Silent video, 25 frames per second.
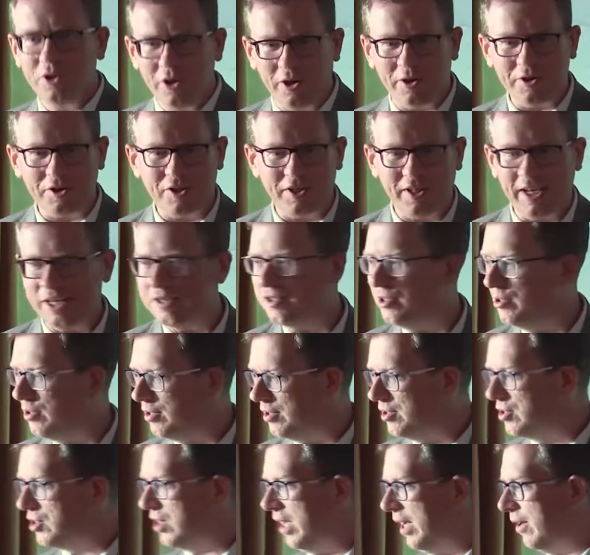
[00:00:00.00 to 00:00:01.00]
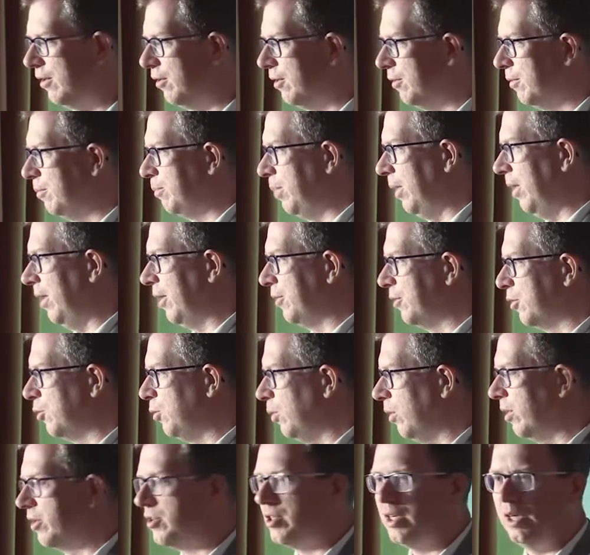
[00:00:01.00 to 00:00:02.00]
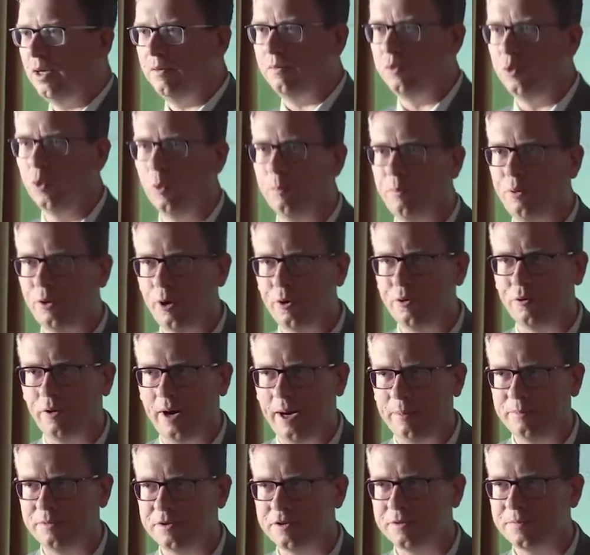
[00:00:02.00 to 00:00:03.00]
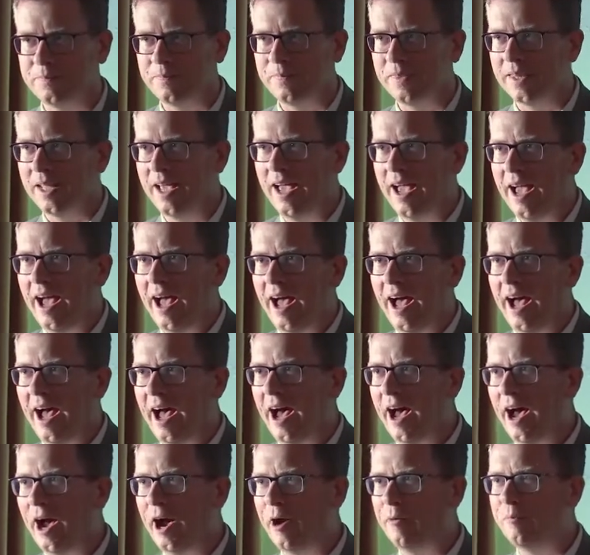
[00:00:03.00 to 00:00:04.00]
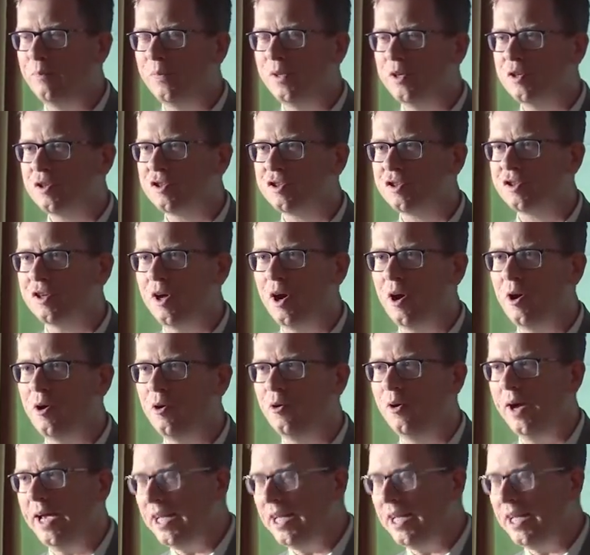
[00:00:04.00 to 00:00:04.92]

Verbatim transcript: not, as you can tell by the quality of your programs. Um, so